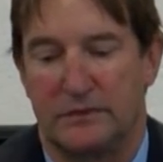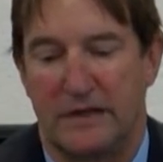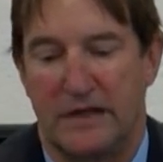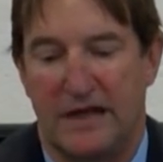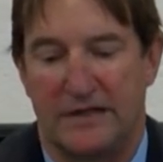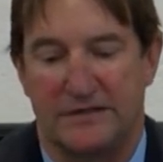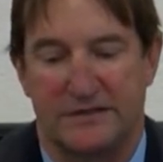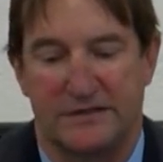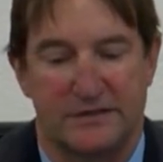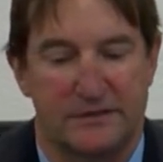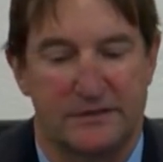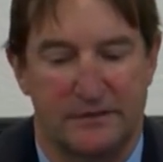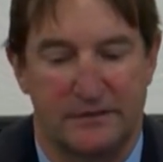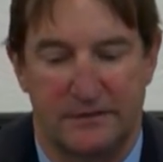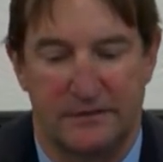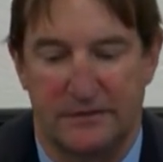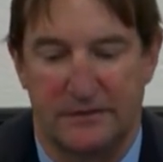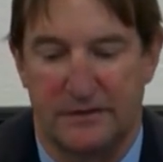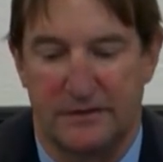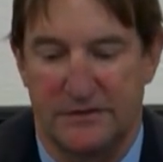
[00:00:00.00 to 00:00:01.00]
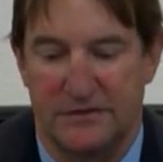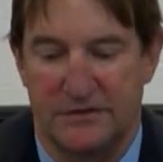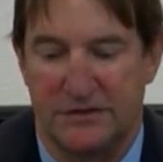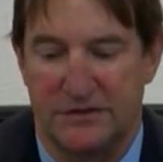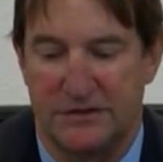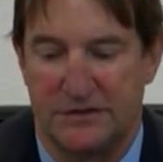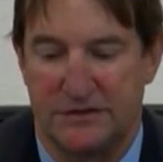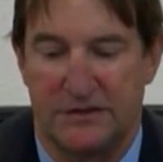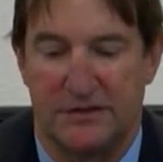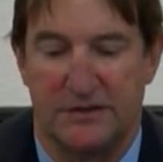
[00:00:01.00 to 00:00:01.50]
That's
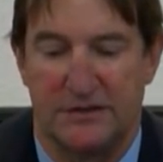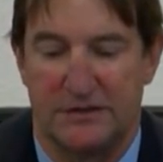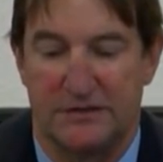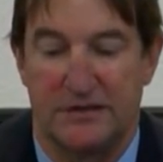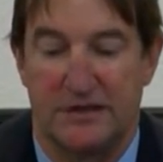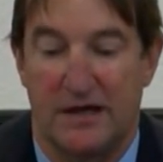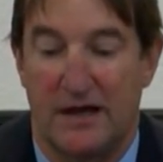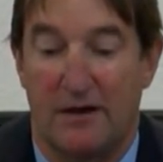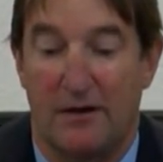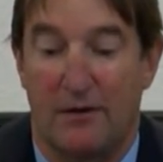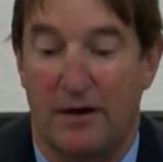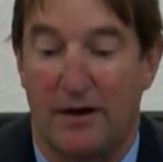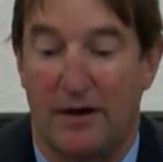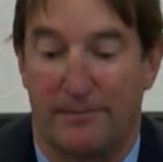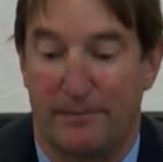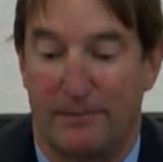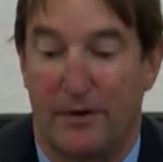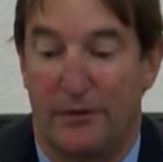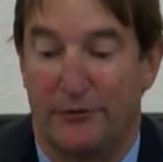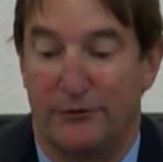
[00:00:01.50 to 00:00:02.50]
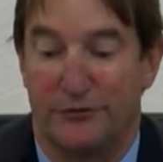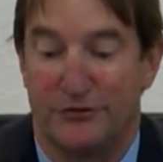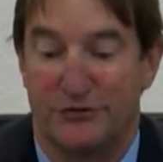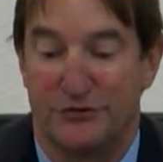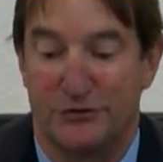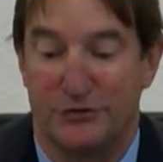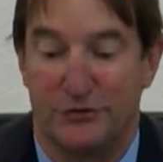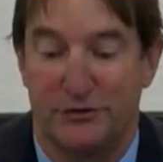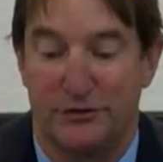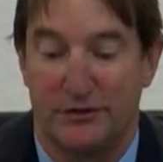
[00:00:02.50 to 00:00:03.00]
consistent as to how I
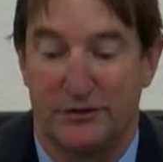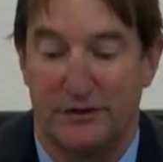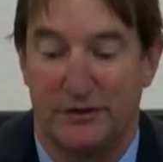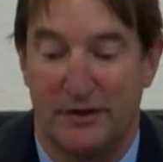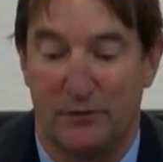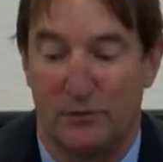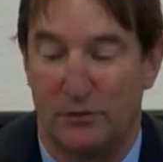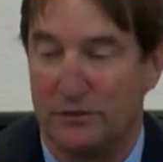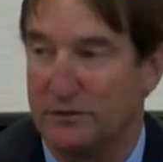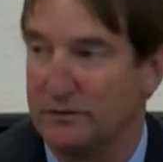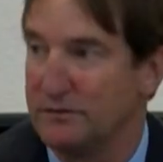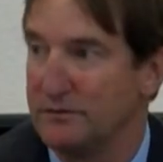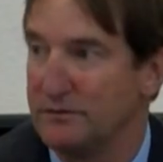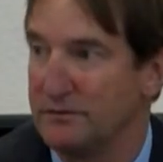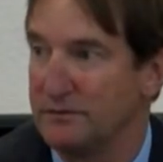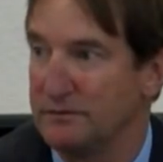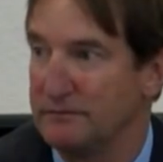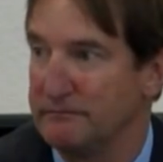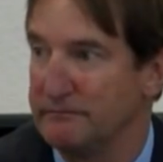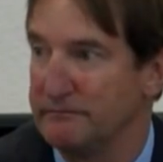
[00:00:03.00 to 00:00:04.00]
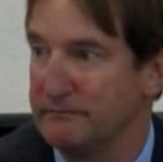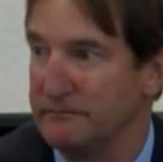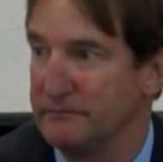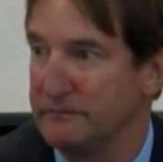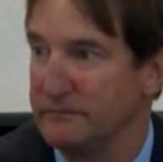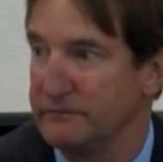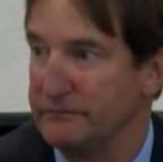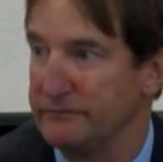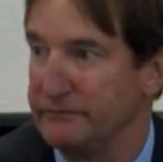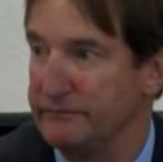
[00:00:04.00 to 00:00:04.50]
understood that they would
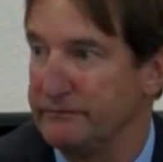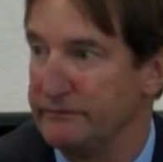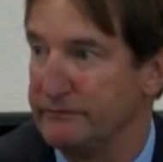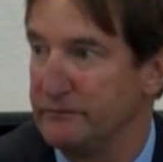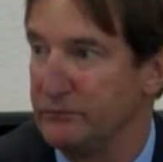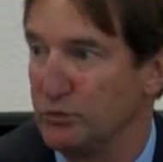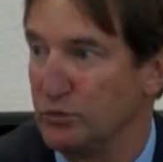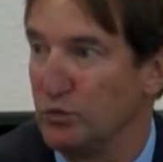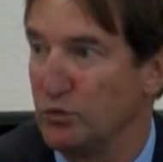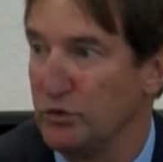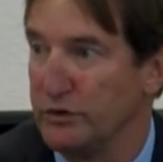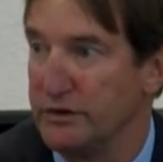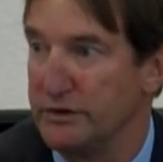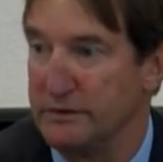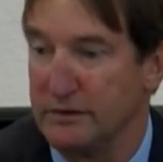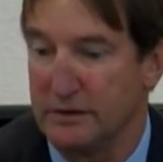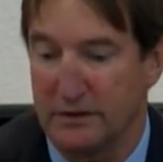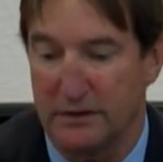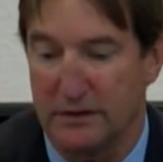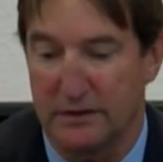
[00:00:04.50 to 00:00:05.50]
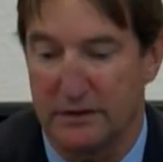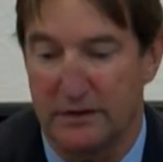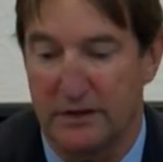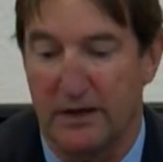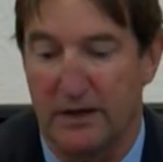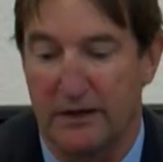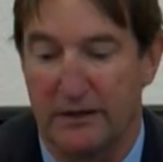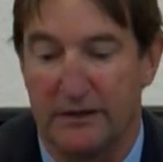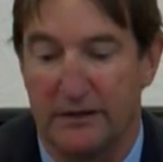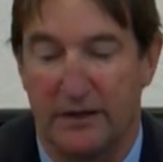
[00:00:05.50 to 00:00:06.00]
would uh,
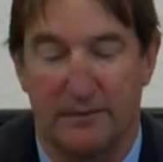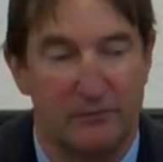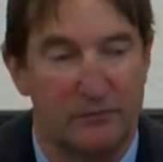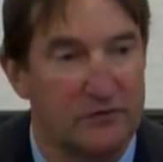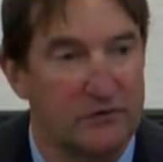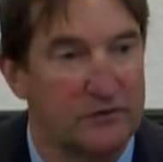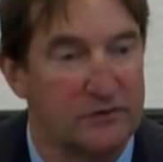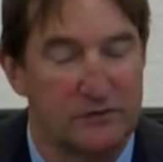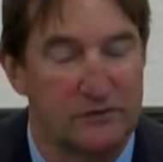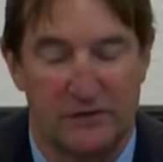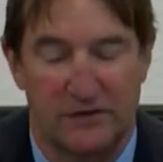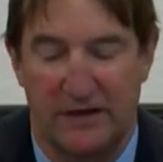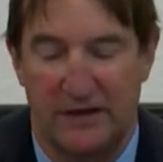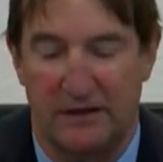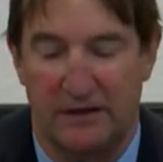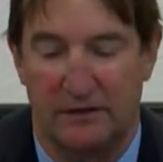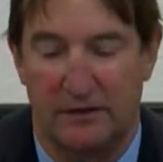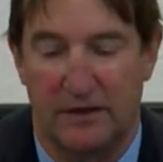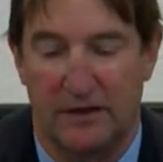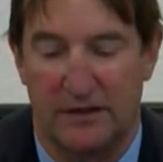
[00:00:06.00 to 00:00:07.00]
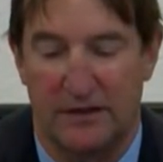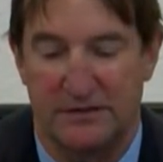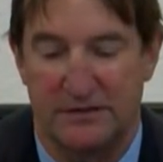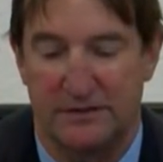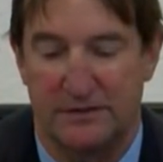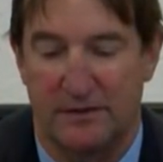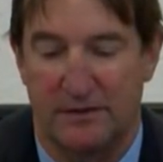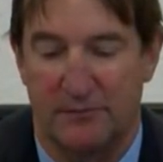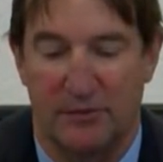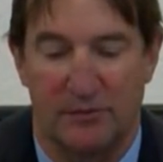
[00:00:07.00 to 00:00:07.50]
cut it up to, to analyze
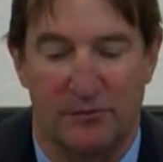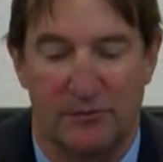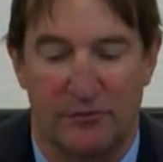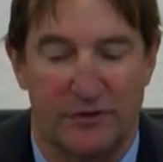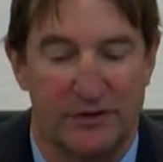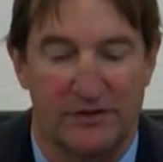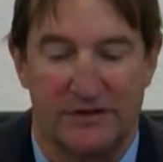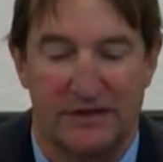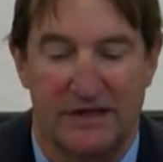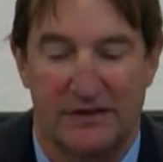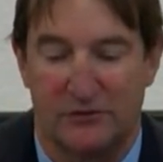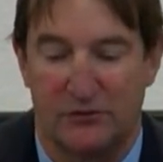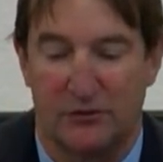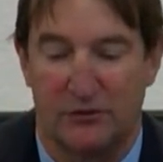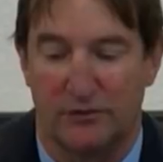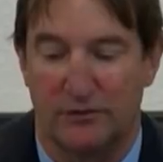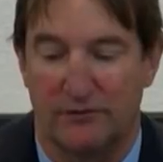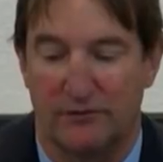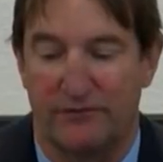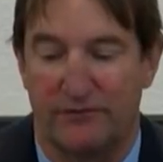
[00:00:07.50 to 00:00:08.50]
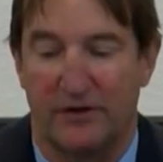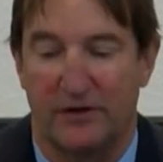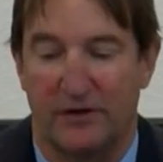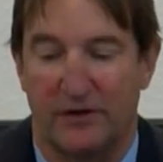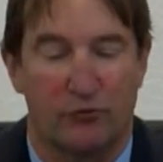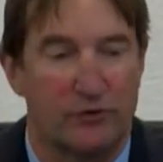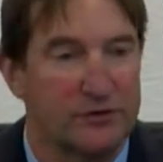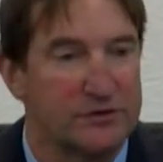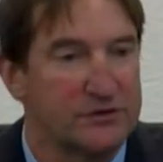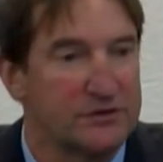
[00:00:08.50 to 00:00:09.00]
it. I remember that they took the
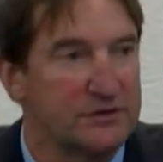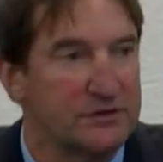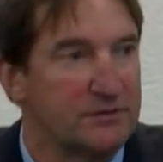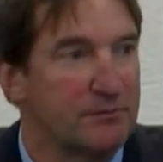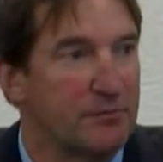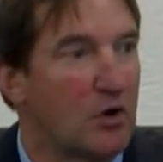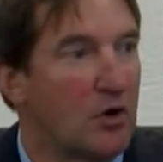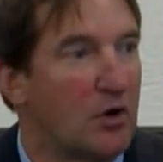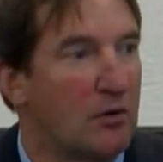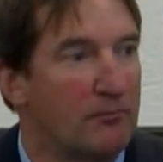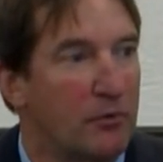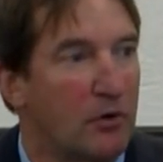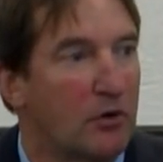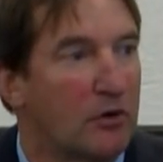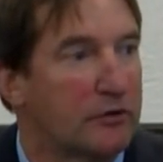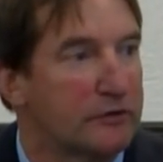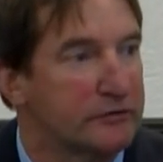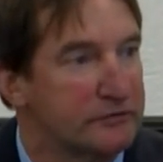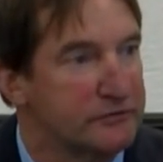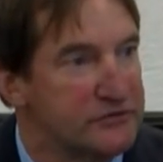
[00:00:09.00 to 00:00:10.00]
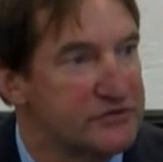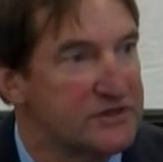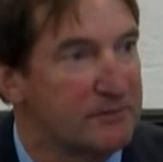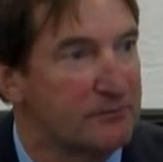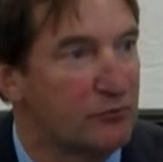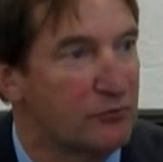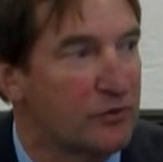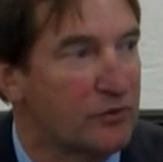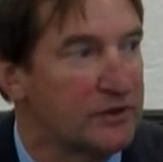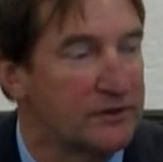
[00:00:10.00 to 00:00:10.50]
fingerprints and the palm part and
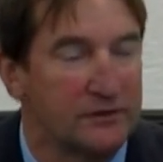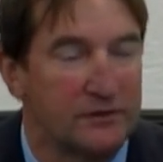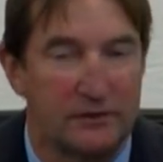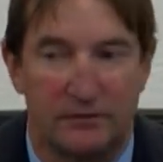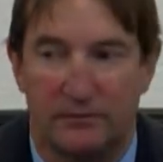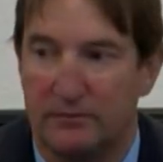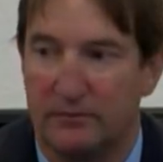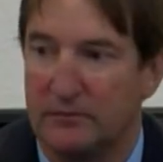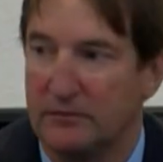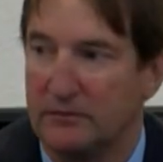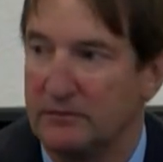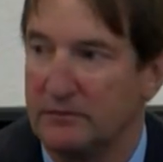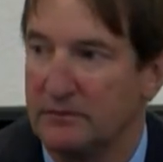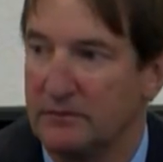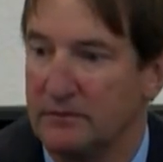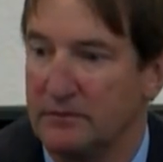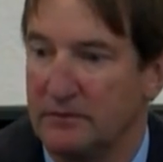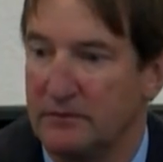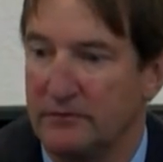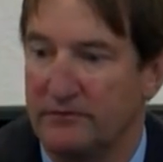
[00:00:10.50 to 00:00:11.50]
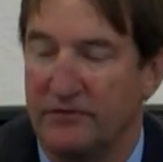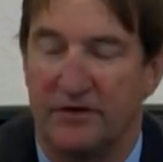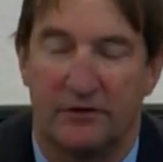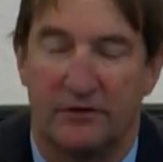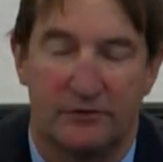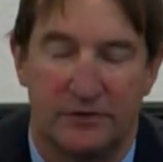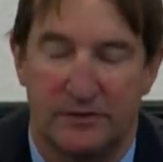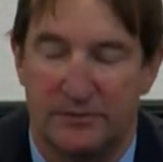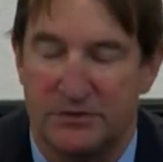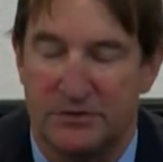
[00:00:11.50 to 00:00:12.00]
separated them.
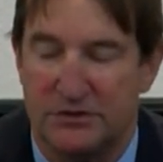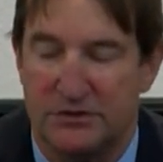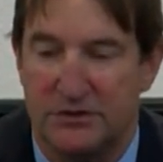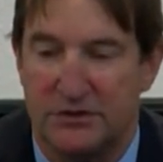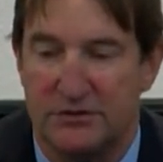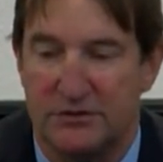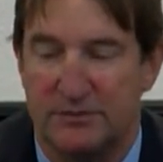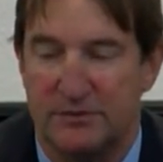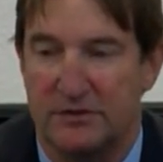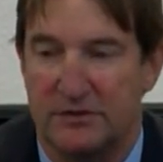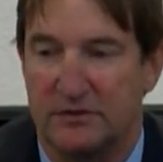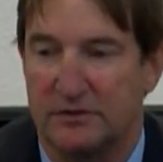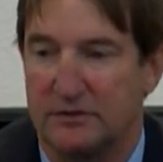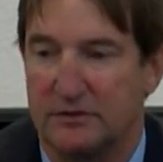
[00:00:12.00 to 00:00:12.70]
Fingertips, excuse me.